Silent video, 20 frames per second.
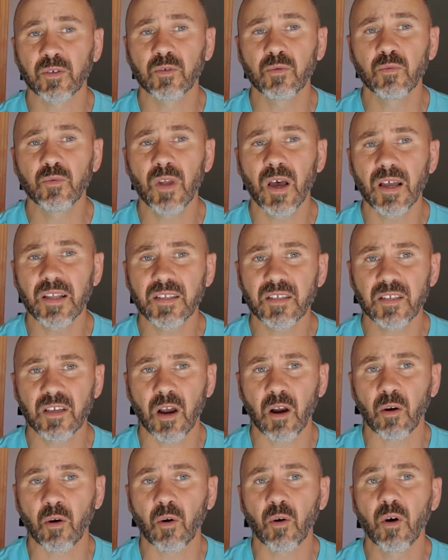Do not
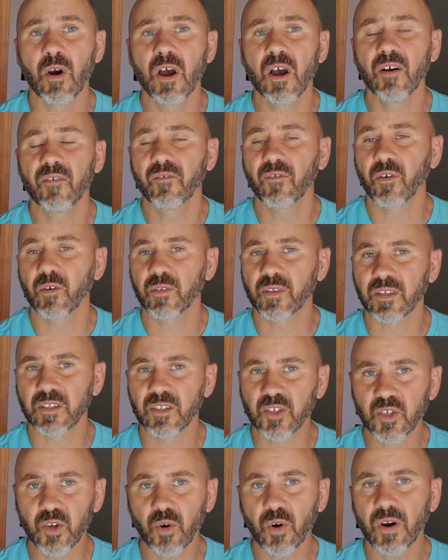sorrow, for the
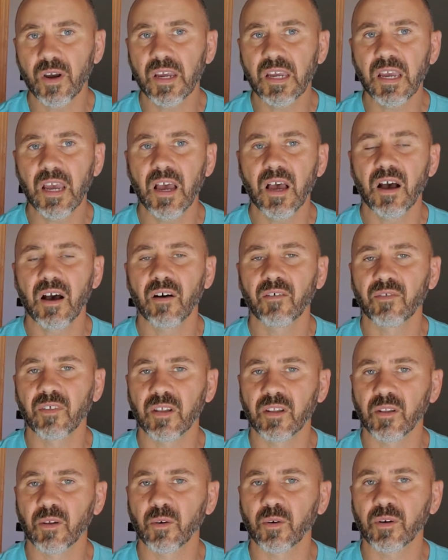joy of the
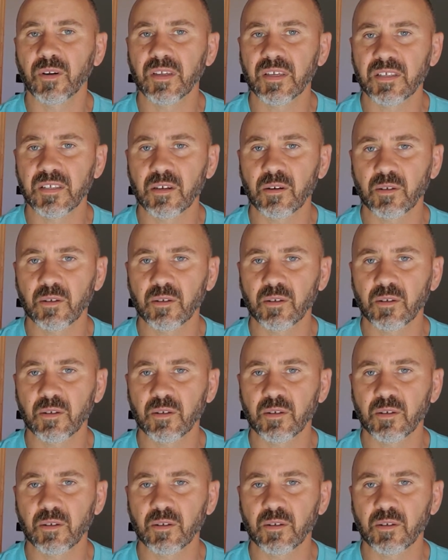Lord is